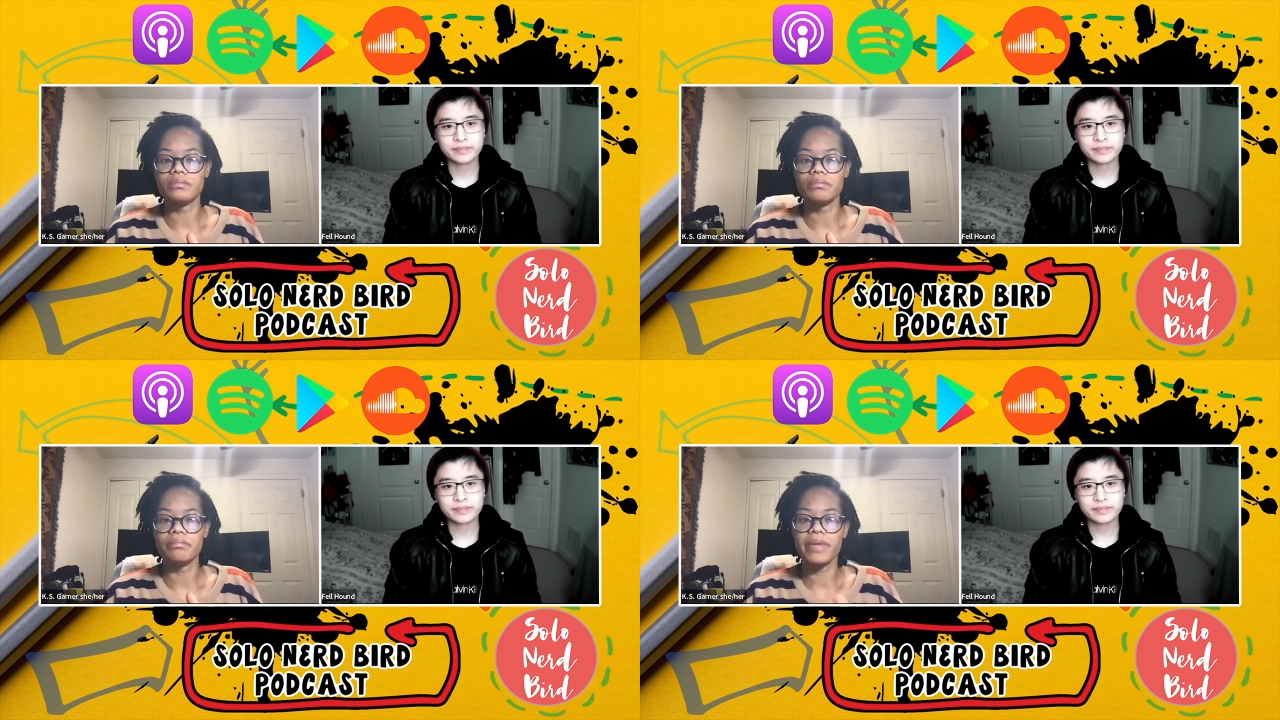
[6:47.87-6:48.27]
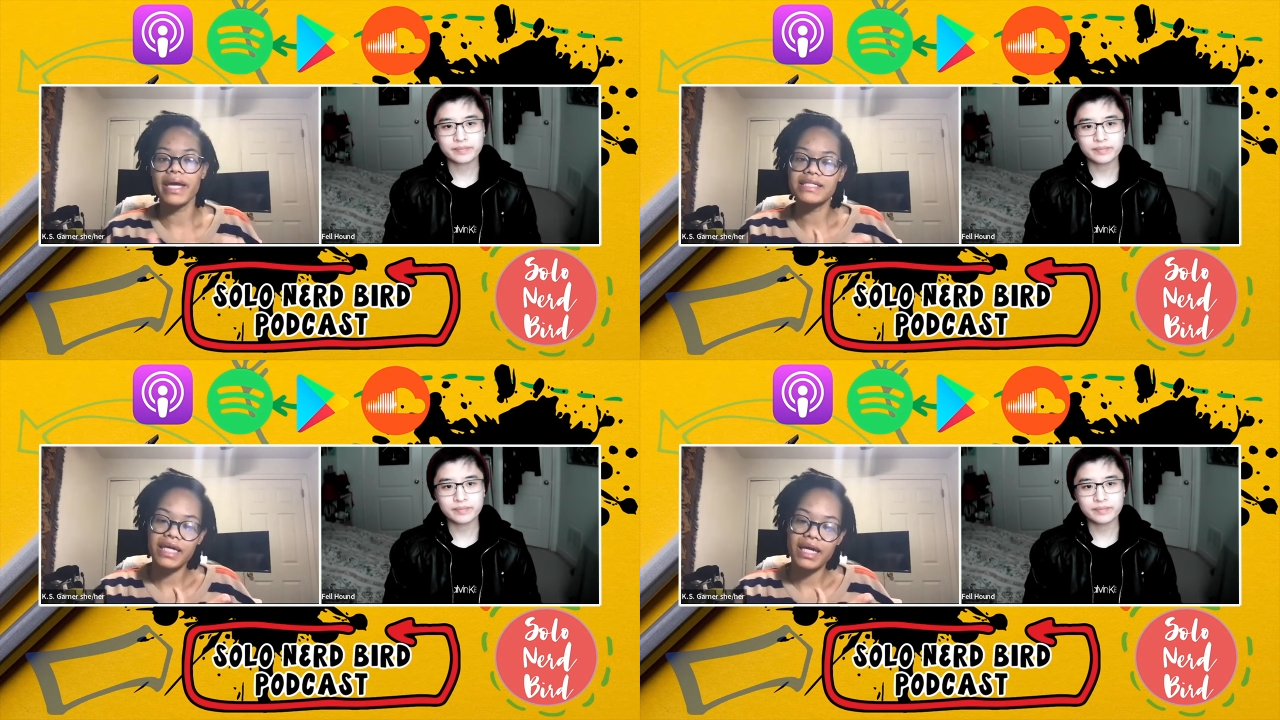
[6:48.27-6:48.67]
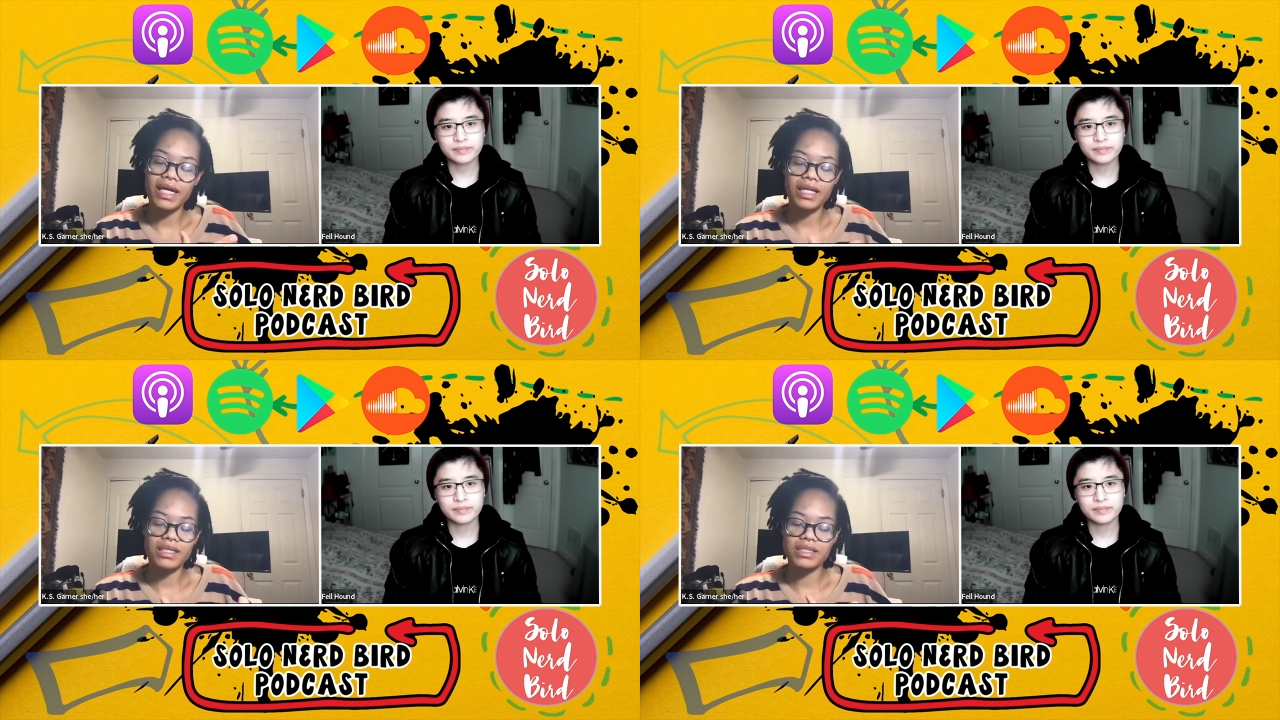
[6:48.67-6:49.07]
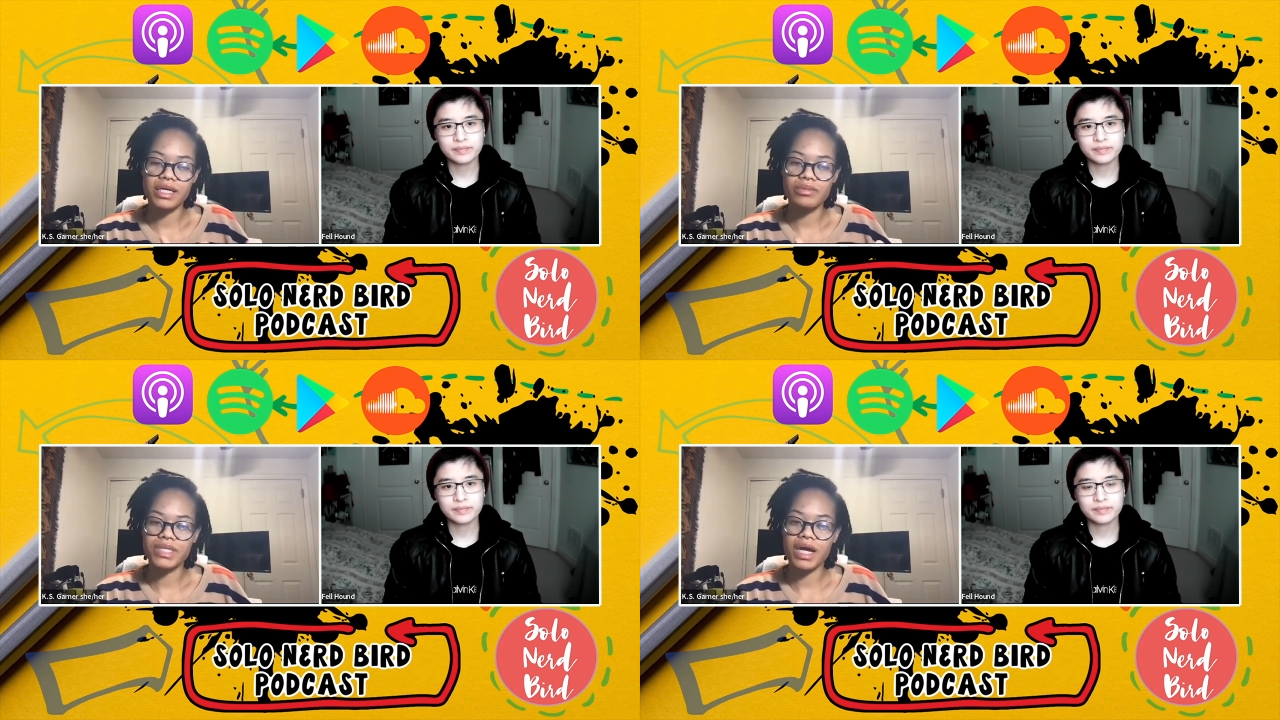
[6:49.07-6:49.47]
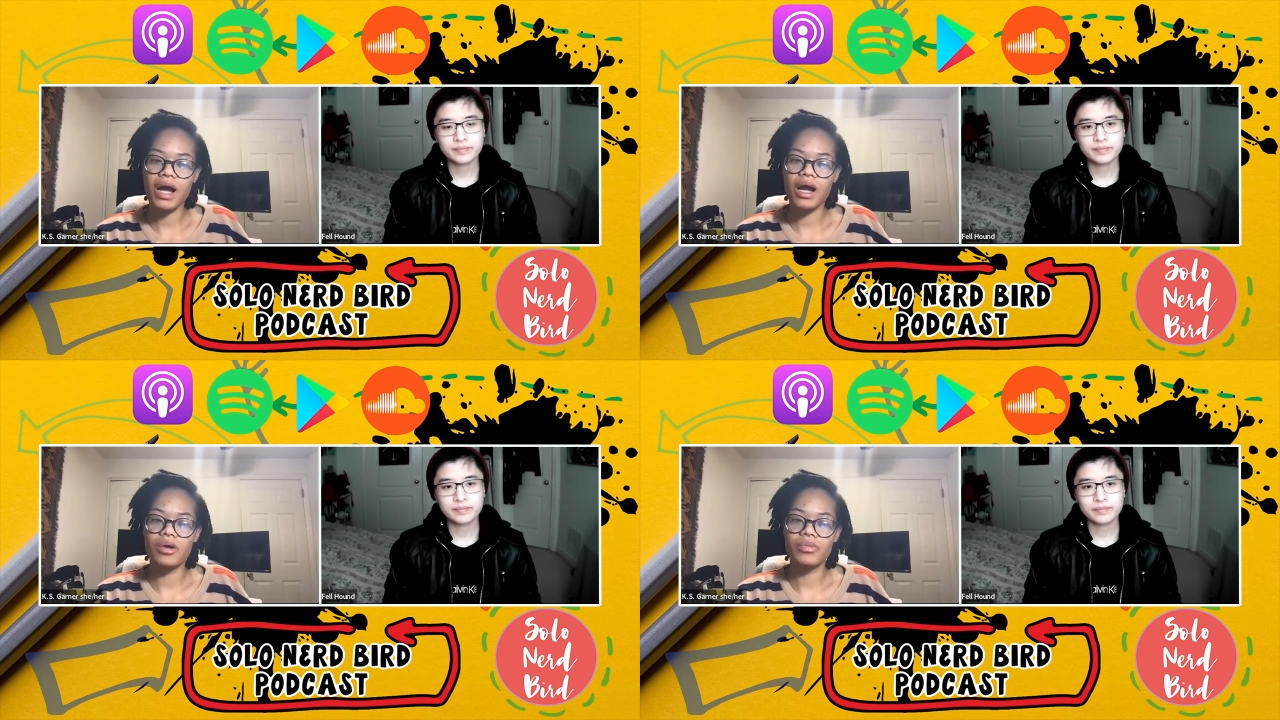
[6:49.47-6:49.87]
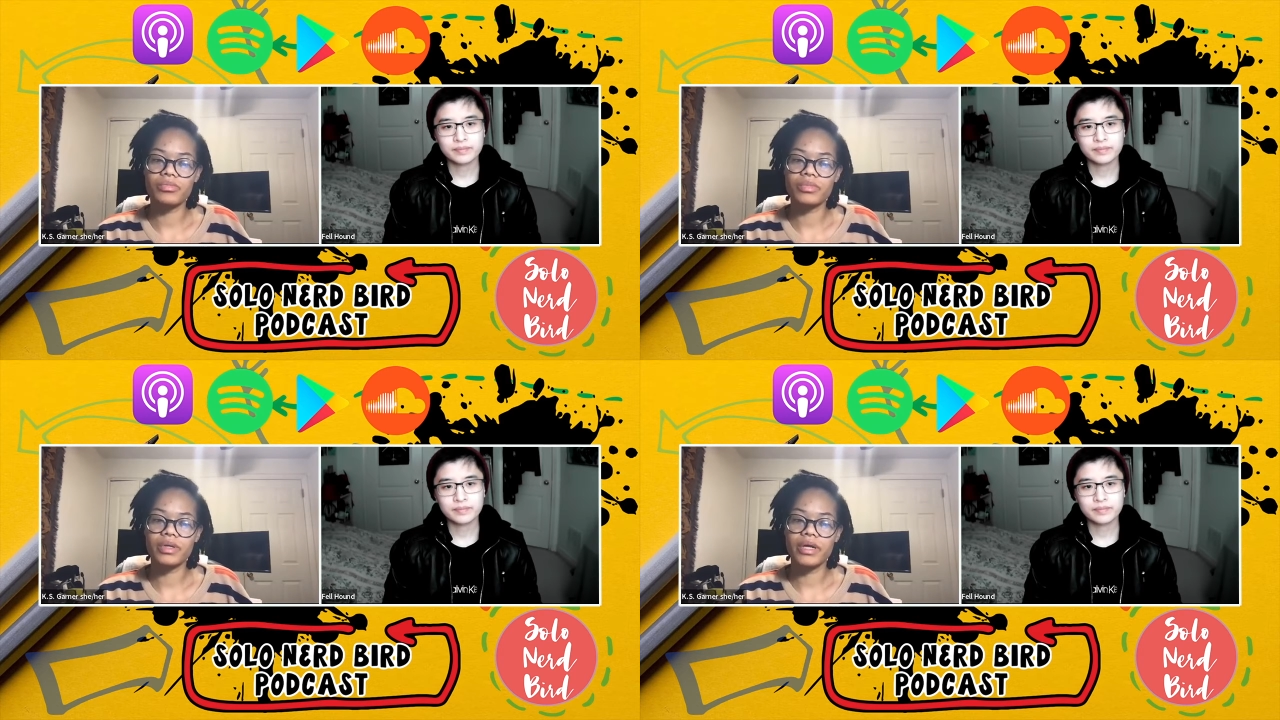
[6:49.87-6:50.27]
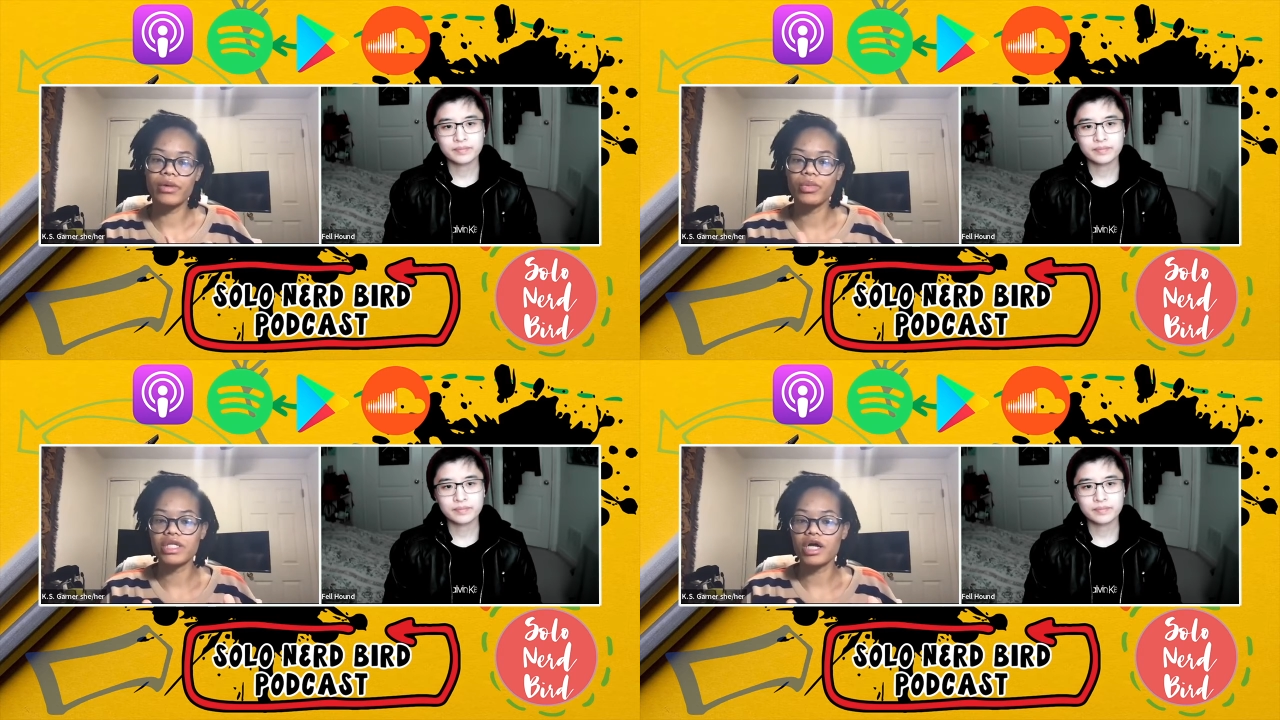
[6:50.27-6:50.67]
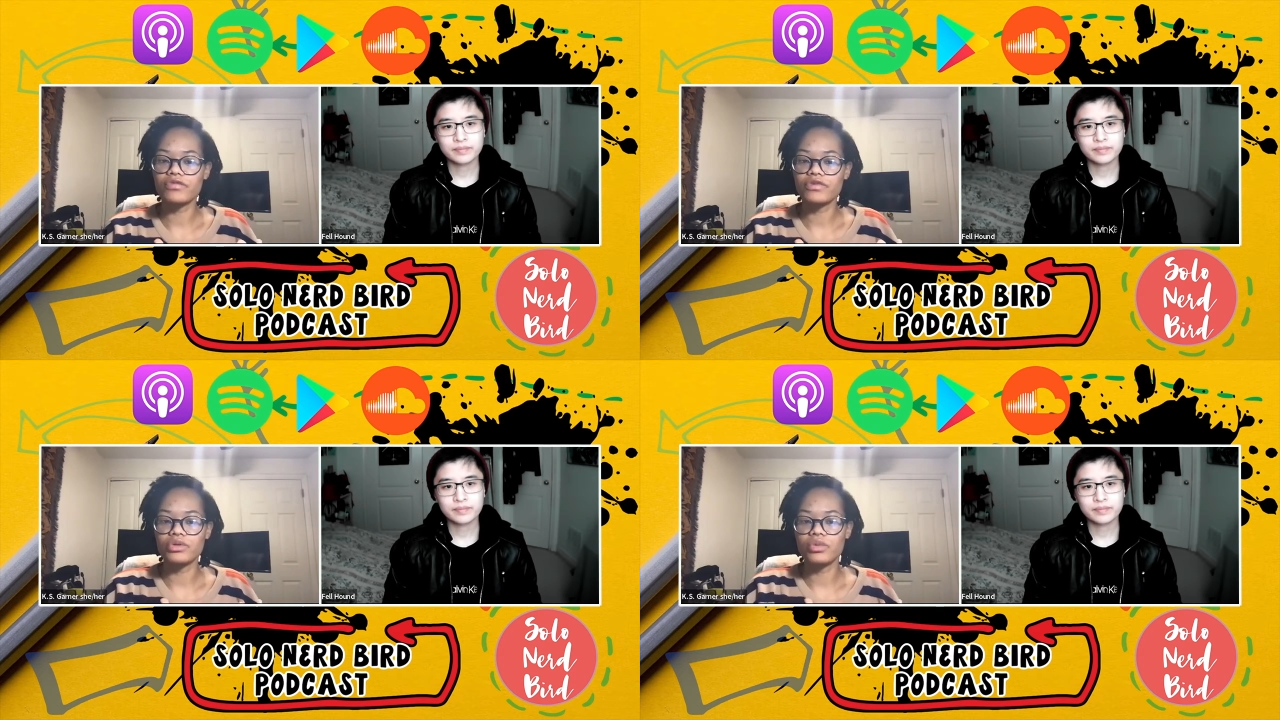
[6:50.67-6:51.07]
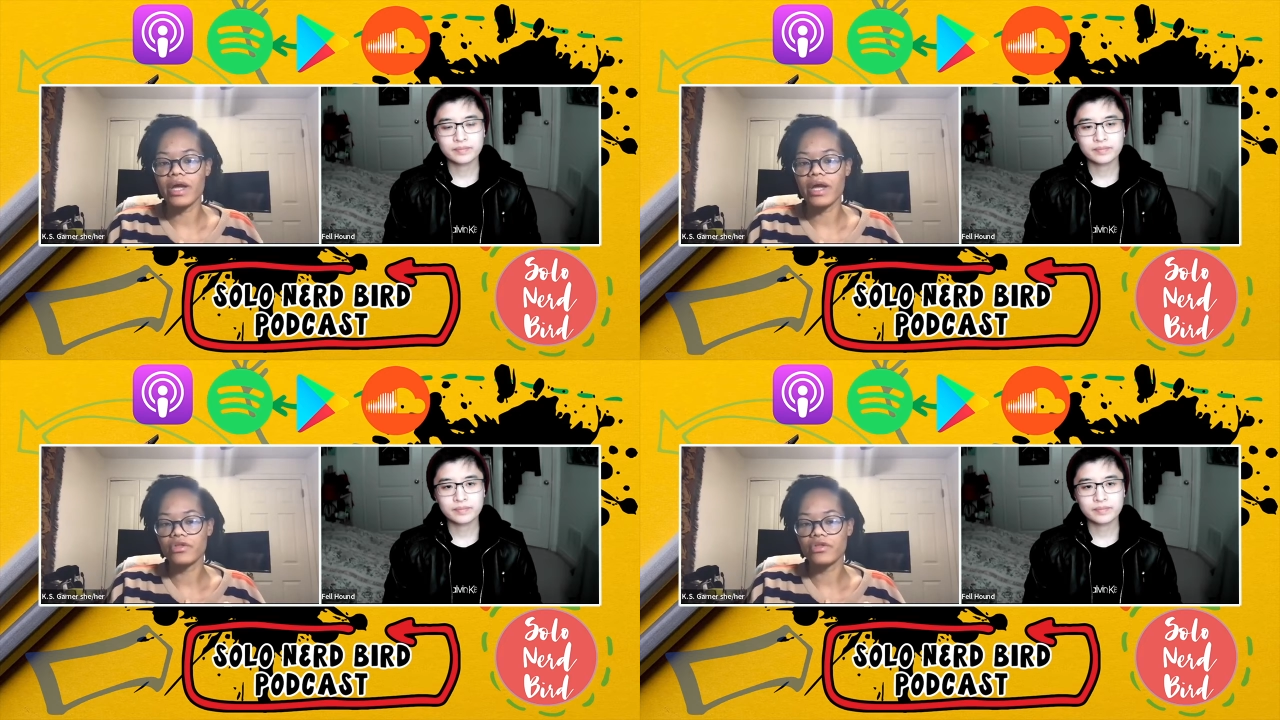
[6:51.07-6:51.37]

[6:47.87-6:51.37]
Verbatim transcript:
Speaker 1: maintain at the same time and we love you and the